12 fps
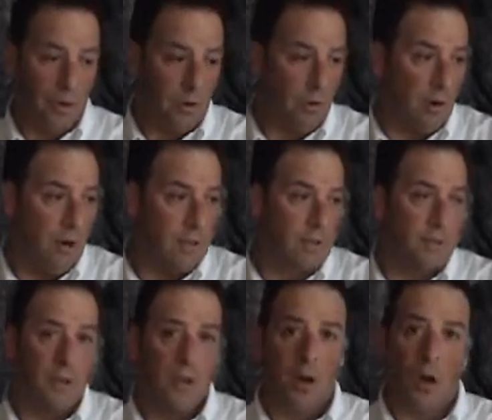
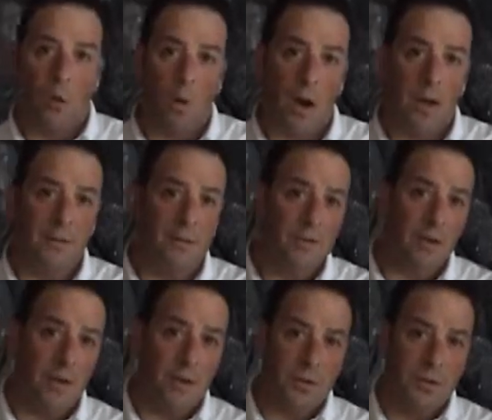across a wide
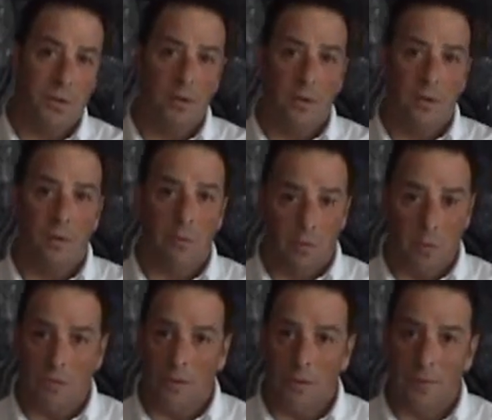stretch of a
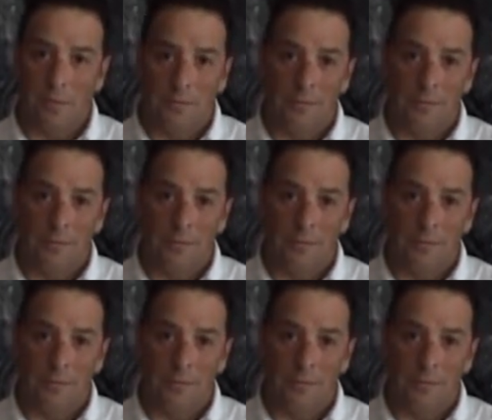river.